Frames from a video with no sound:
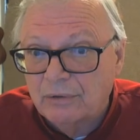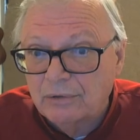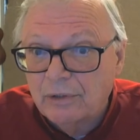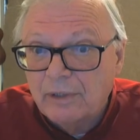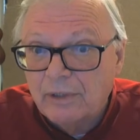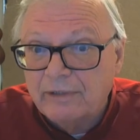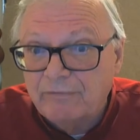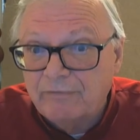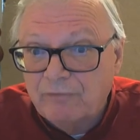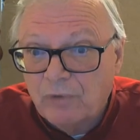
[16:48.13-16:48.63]

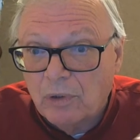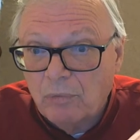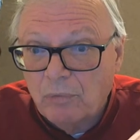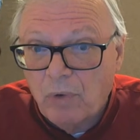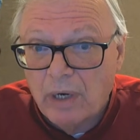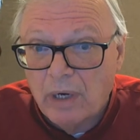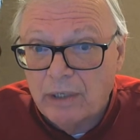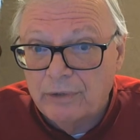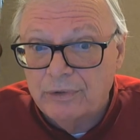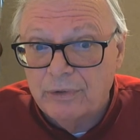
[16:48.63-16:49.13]
Look for
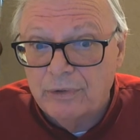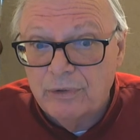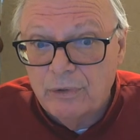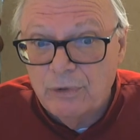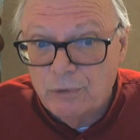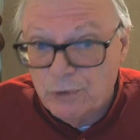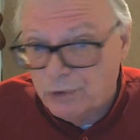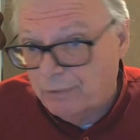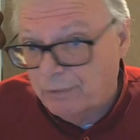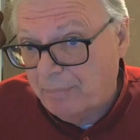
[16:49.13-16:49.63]
where
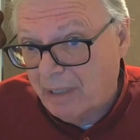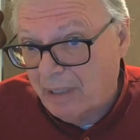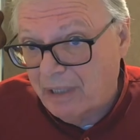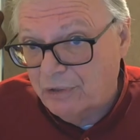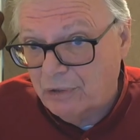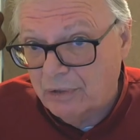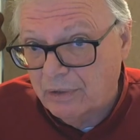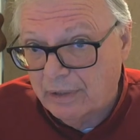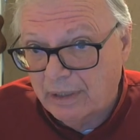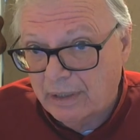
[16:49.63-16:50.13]

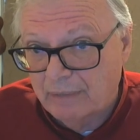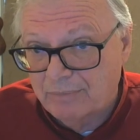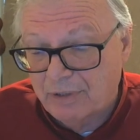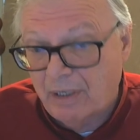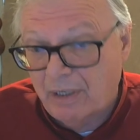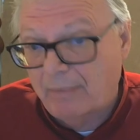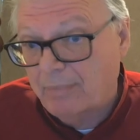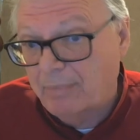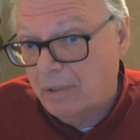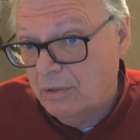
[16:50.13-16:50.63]
usurpation comes
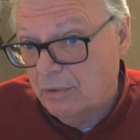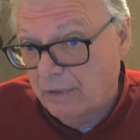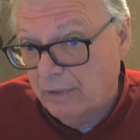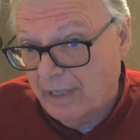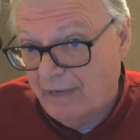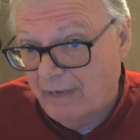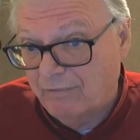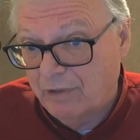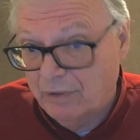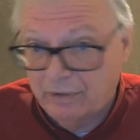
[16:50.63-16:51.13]
up, and you'll
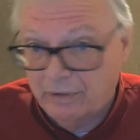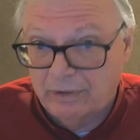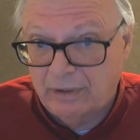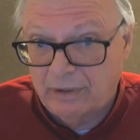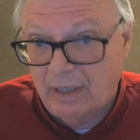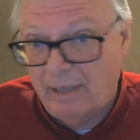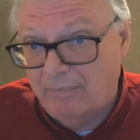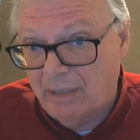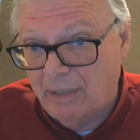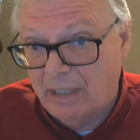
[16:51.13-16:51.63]
have a good
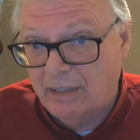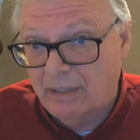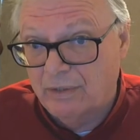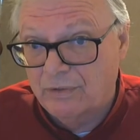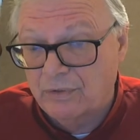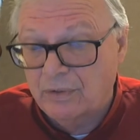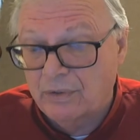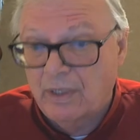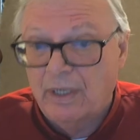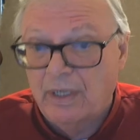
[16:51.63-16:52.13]
time
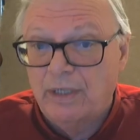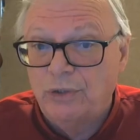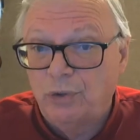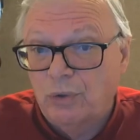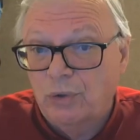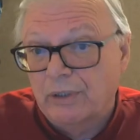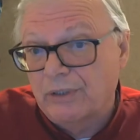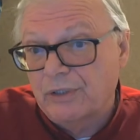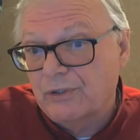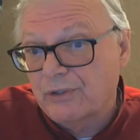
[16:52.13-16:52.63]
because
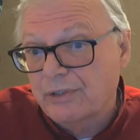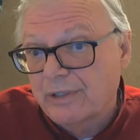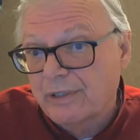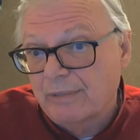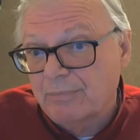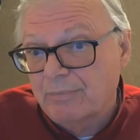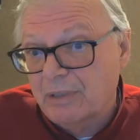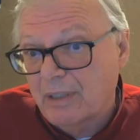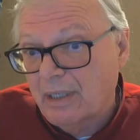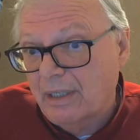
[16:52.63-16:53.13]
Joyce
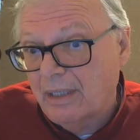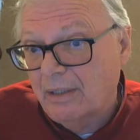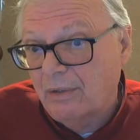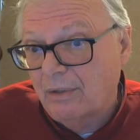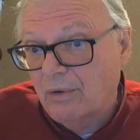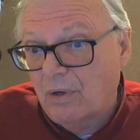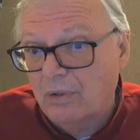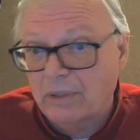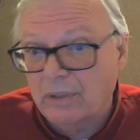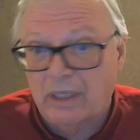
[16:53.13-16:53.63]
slips it in in
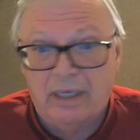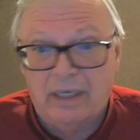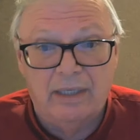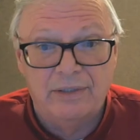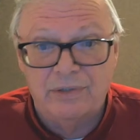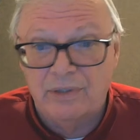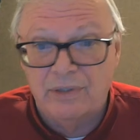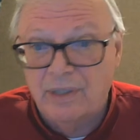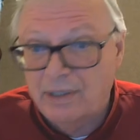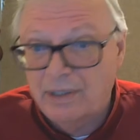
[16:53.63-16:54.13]
all
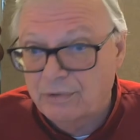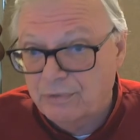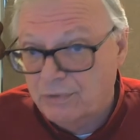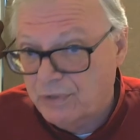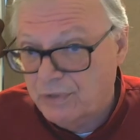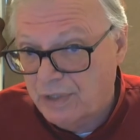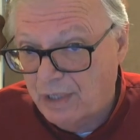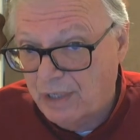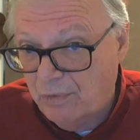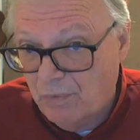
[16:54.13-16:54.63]
kinds of
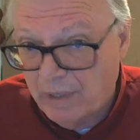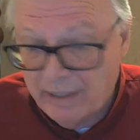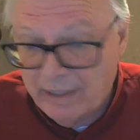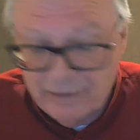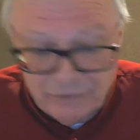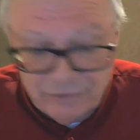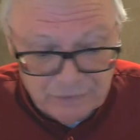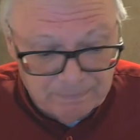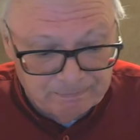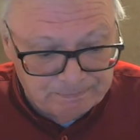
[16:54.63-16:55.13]
interesting
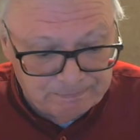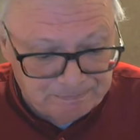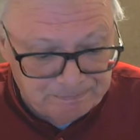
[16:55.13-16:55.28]
ways.